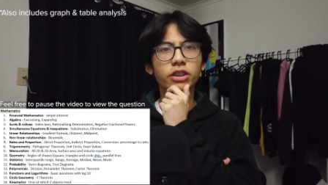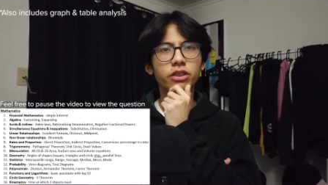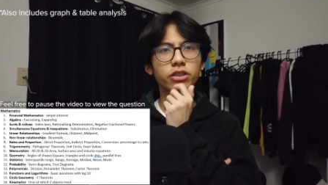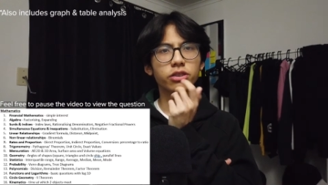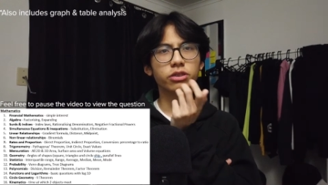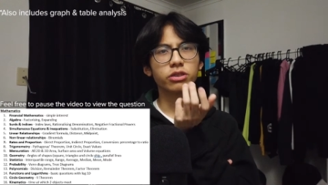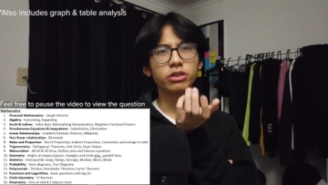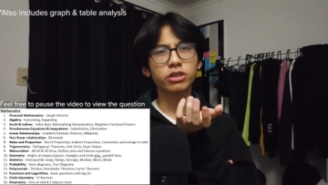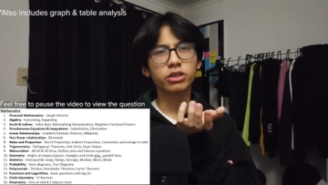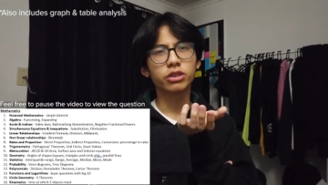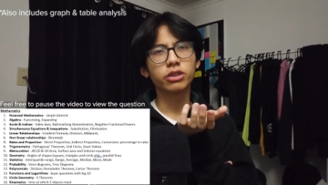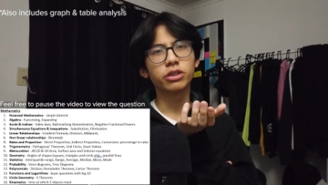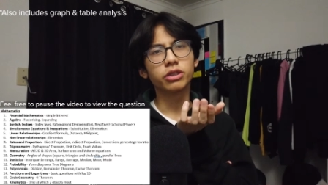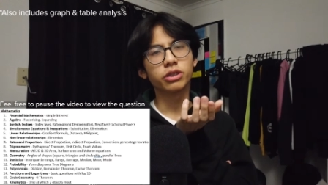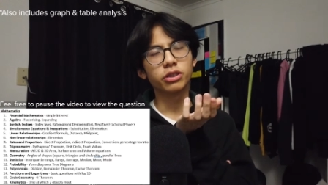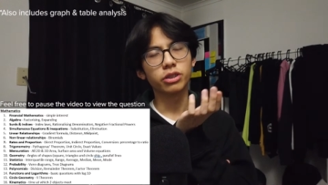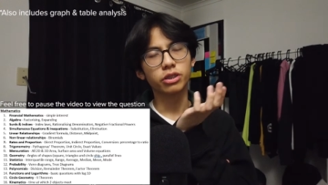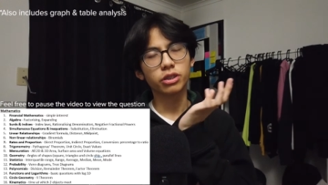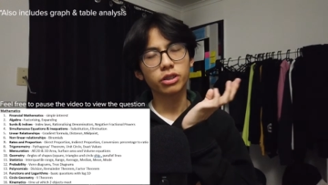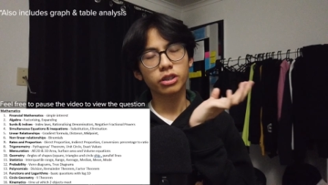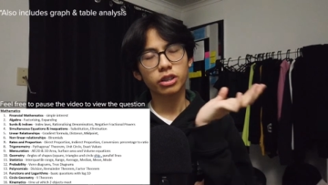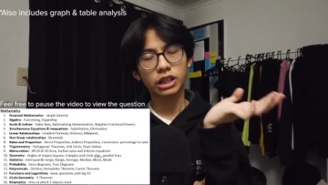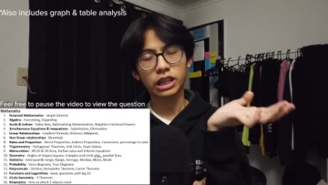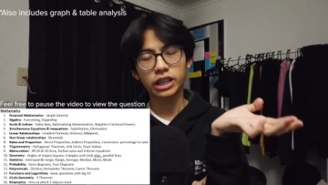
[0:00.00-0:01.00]
and there's
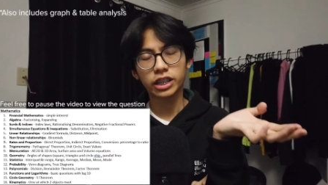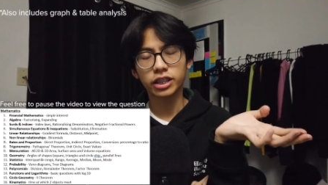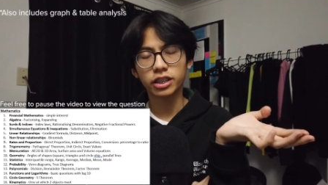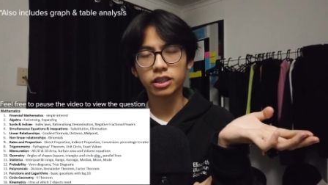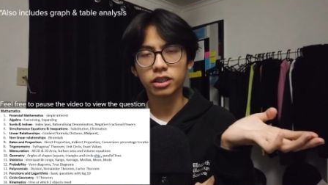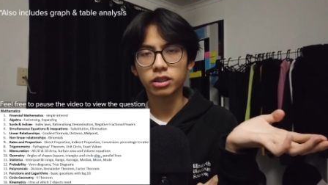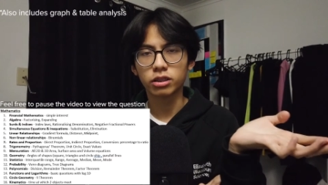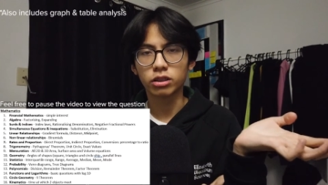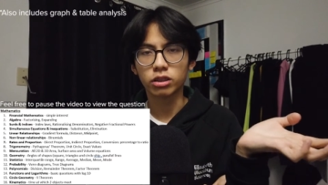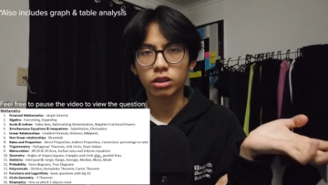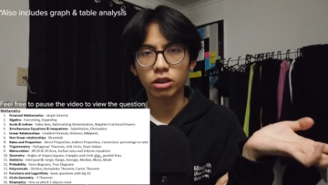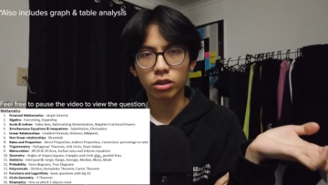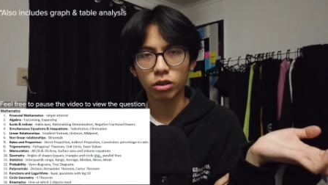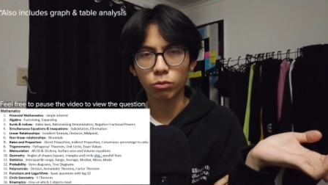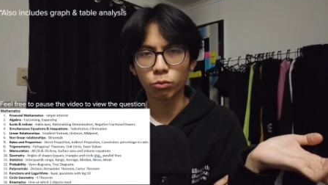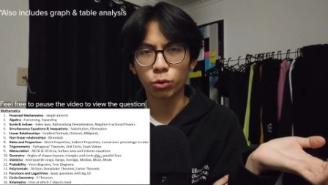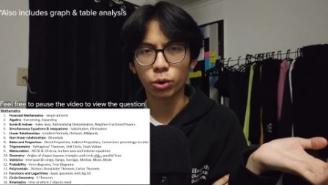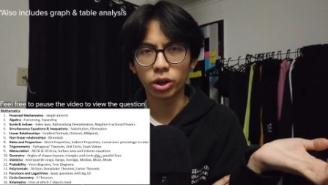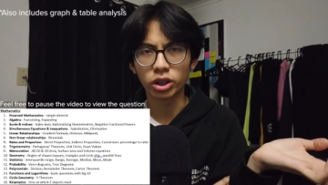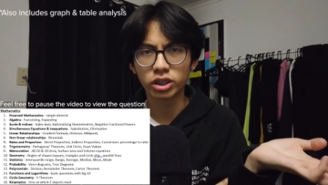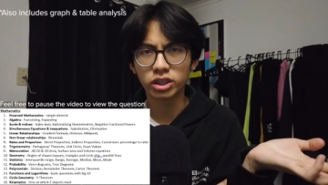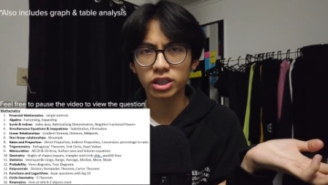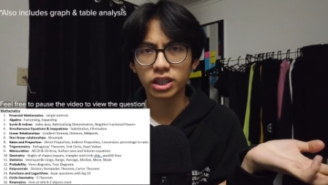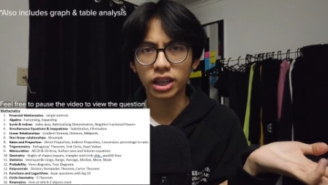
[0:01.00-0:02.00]
also key
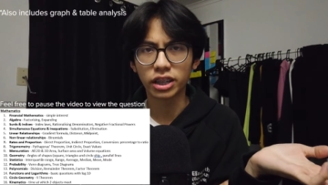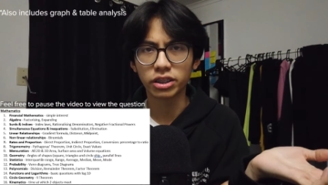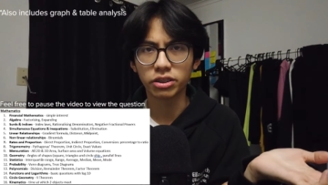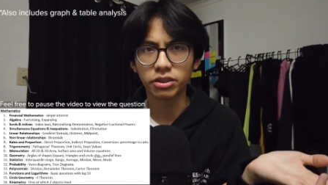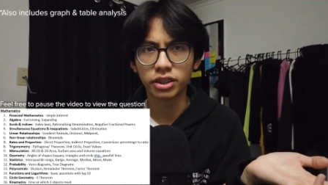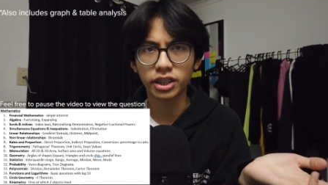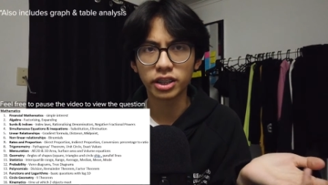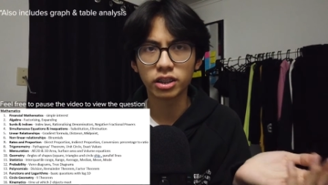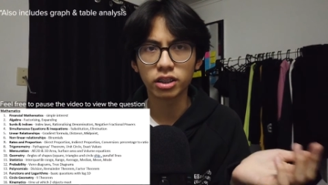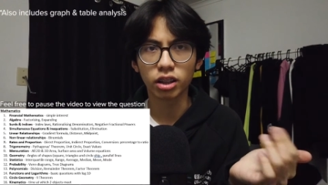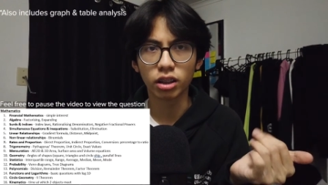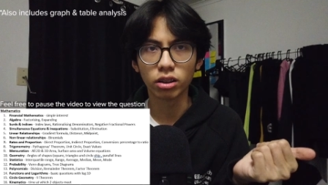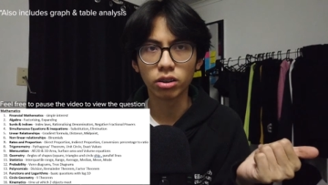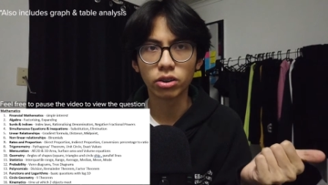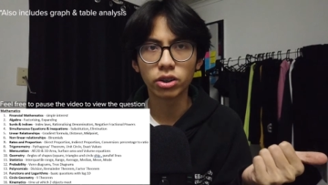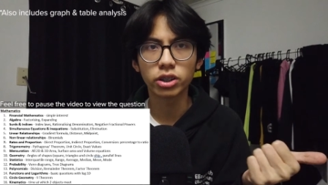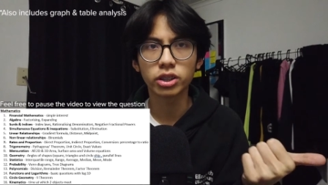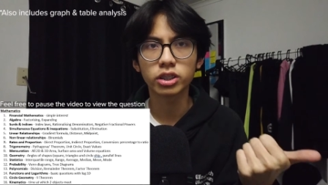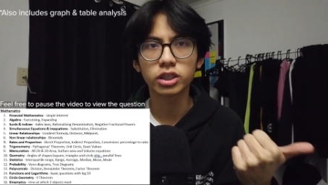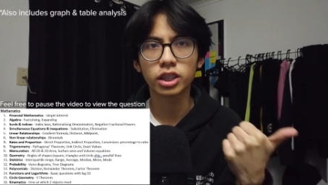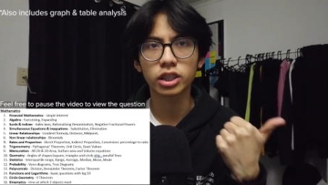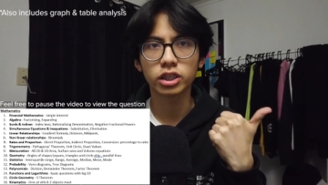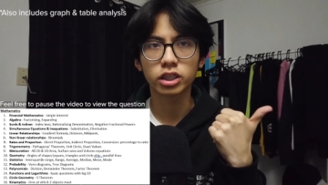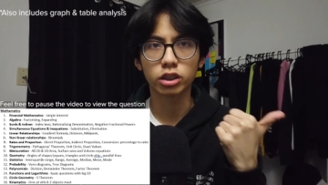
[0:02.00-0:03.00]
words that you need to
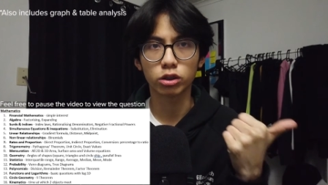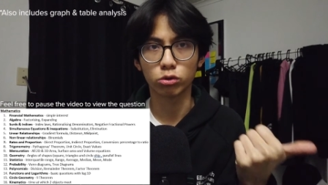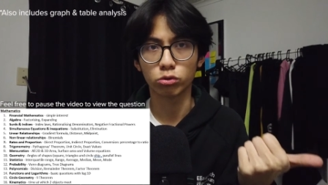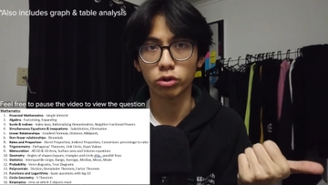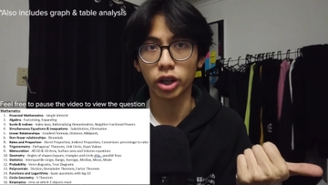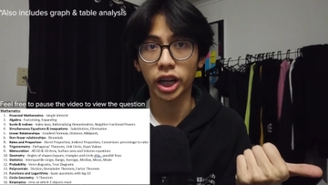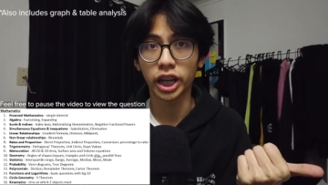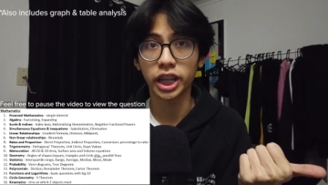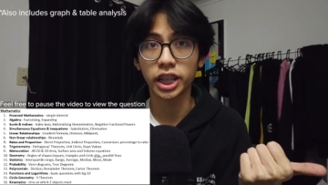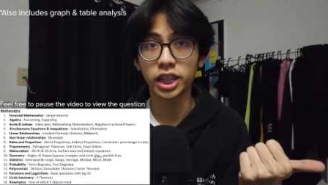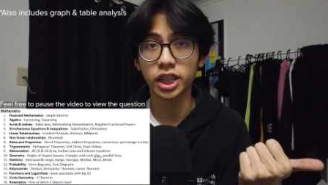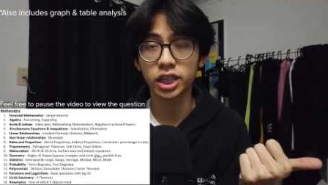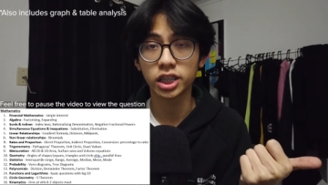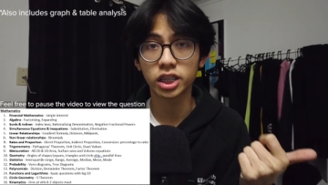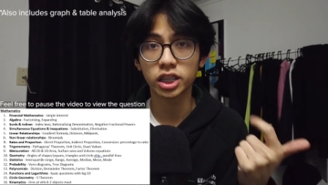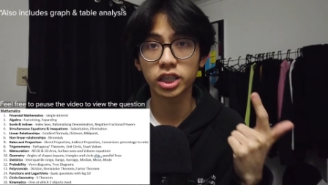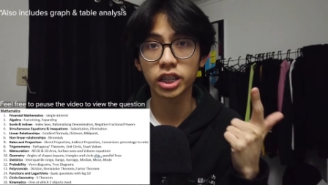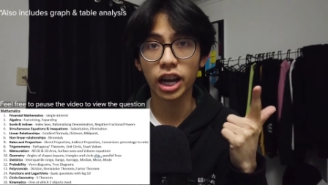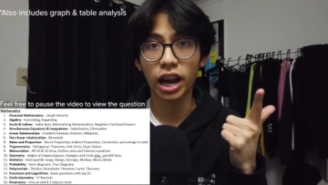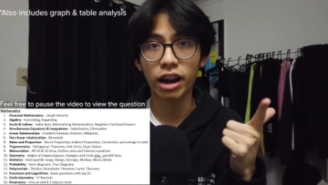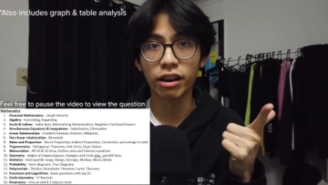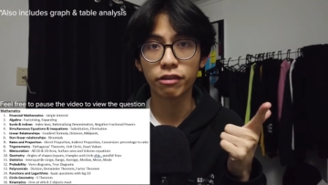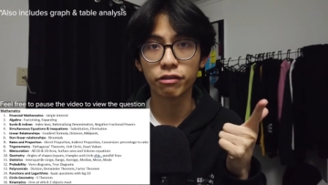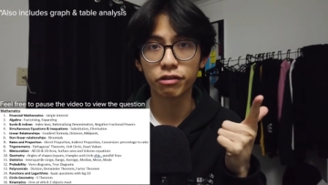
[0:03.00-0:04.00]
learn such as
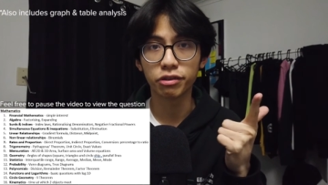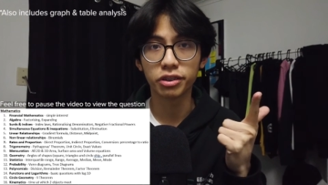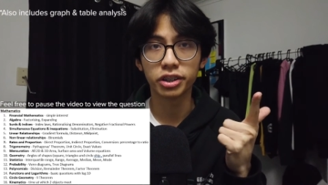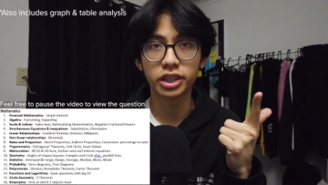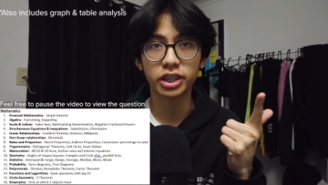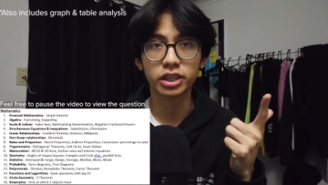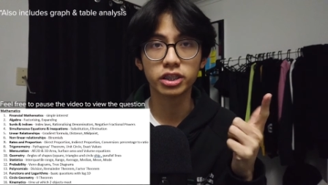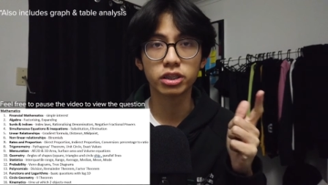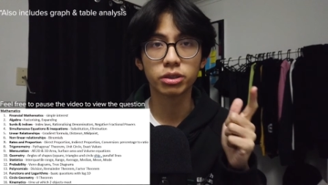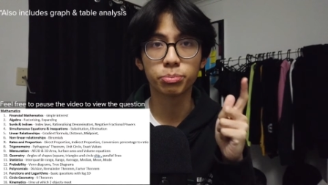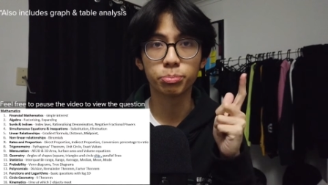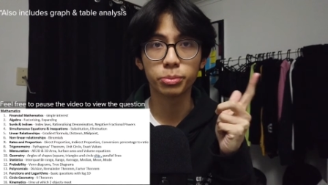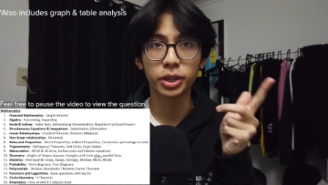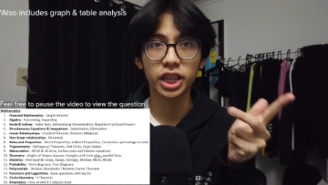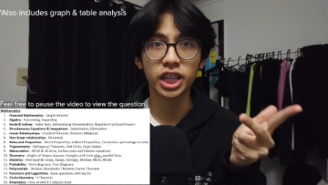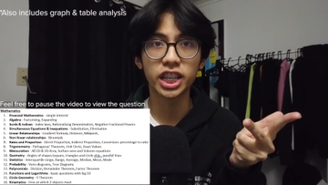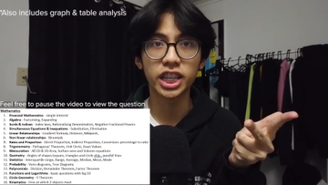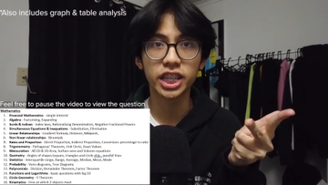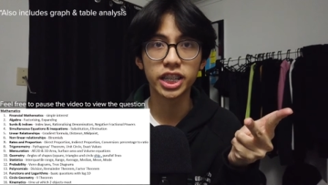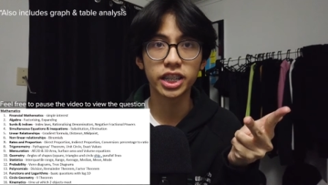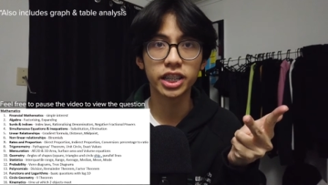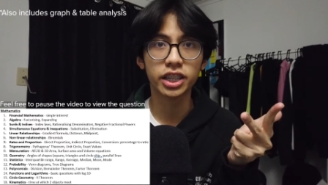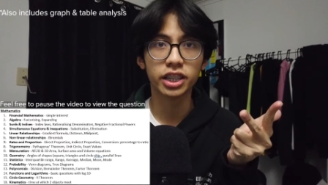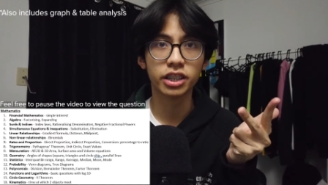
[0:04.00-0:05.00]
range, average,
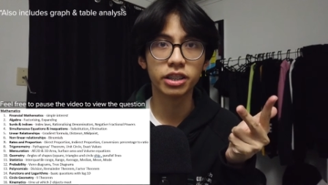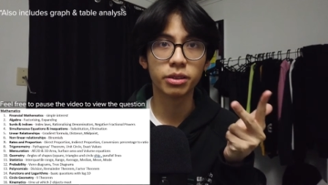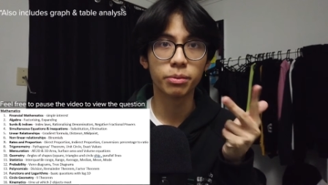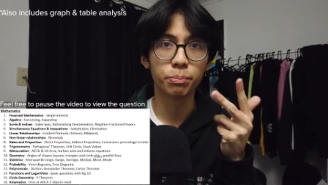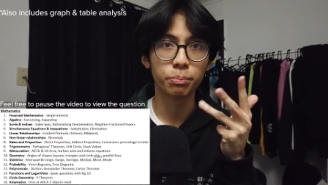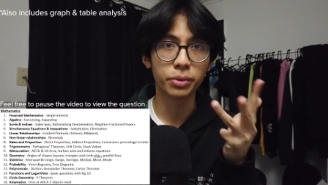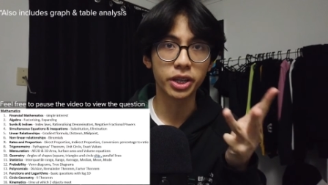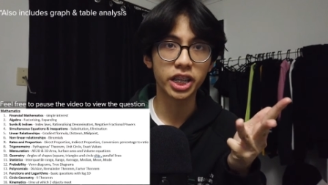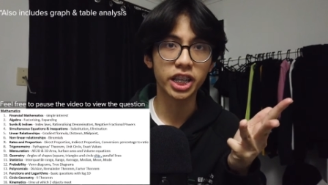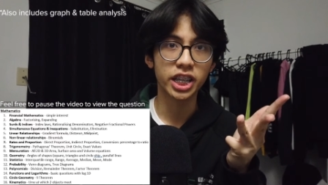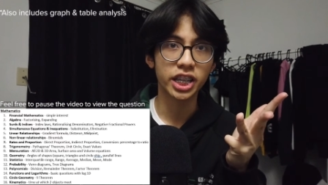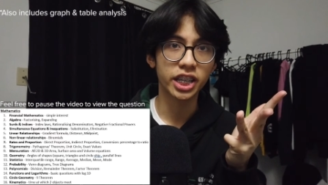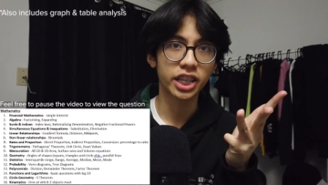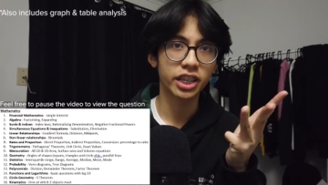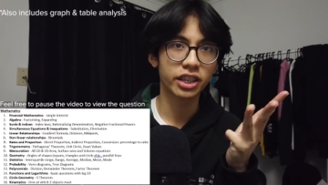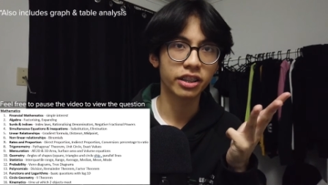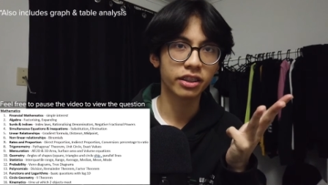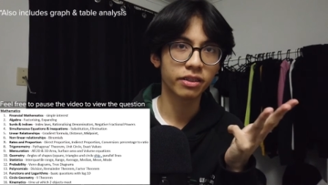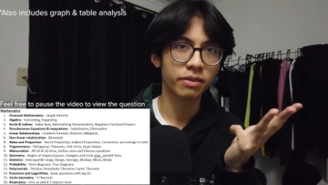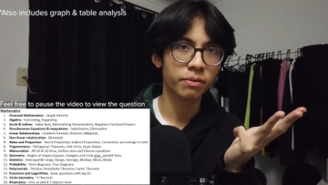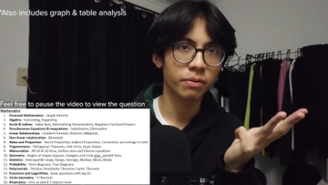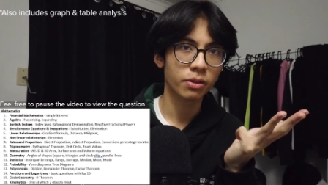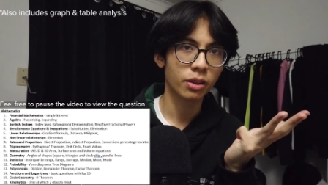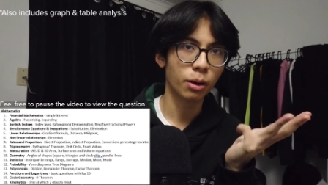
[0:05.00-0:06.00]
median,
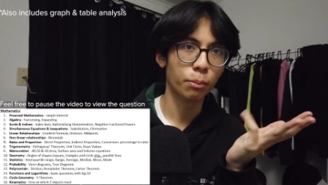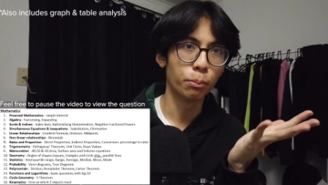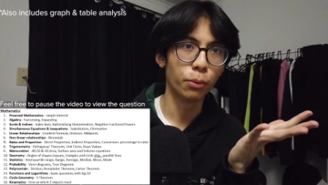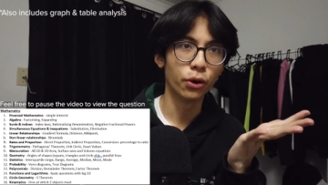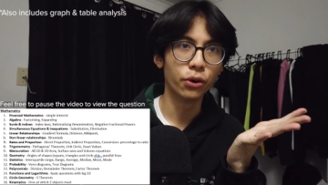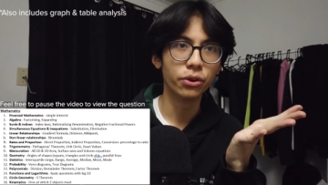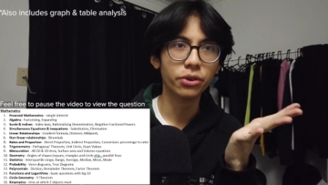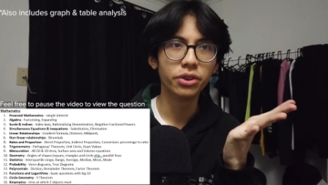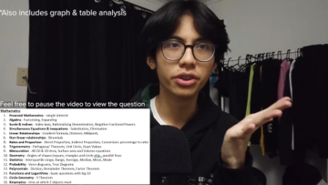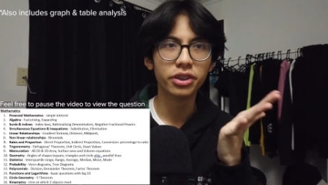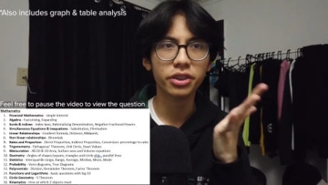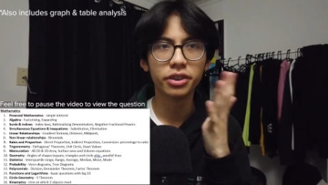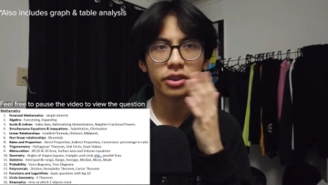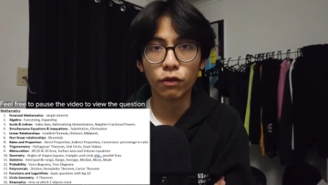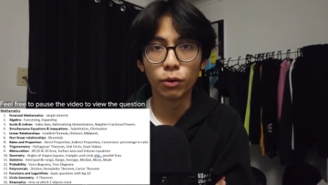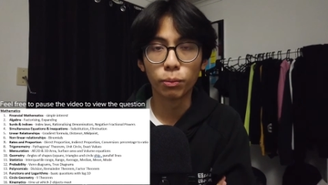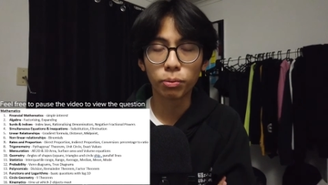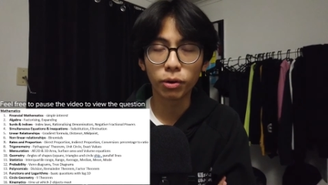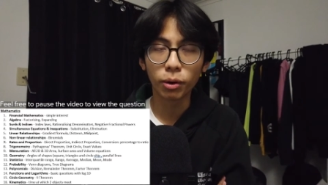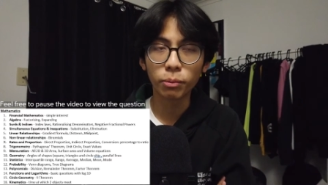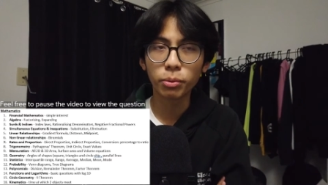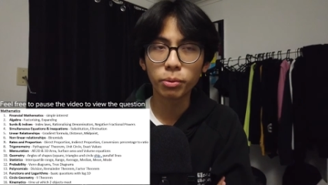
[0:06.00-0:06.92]
mean, mode. For